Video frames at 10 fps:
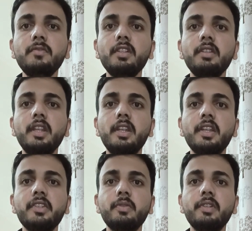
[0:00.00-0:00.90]
Then
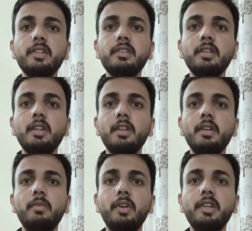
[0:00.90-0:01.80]
next one is
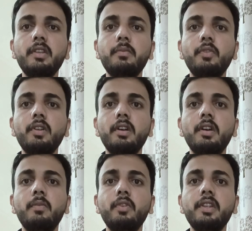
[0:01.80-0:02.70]

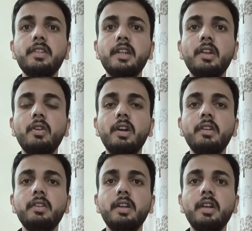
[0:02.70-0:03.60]
police and
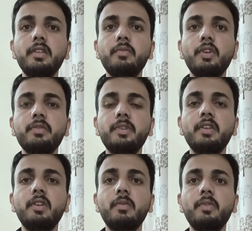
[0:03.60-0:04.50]
law
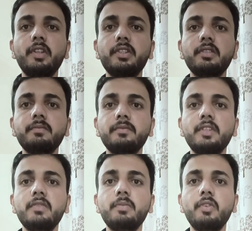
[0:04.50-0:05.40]
enforcement corporation.
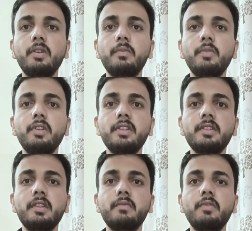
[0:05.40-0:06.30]
This police
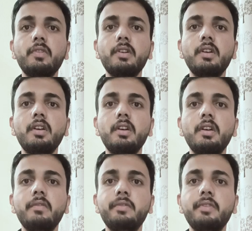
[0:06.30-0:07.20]
and
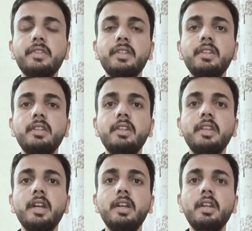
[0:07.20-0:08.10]
force in
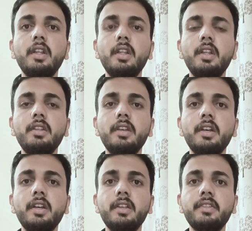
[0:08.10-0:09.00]
India,
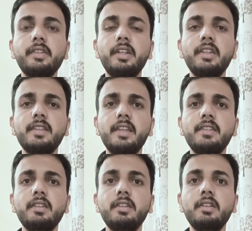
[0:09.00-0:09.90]
the
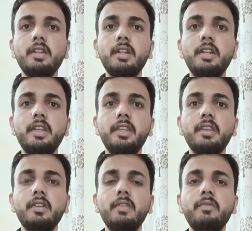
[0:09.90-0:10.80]
criticized
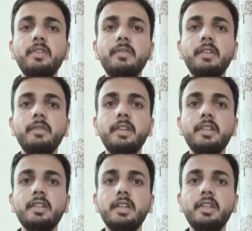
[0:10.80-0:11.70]
taking of the
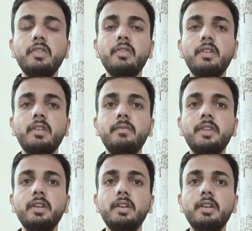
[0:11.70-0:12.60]
burglaries and ignore of
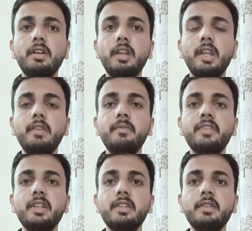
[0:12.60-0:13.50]
the crime
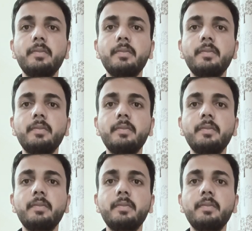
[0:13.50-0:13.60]
suppress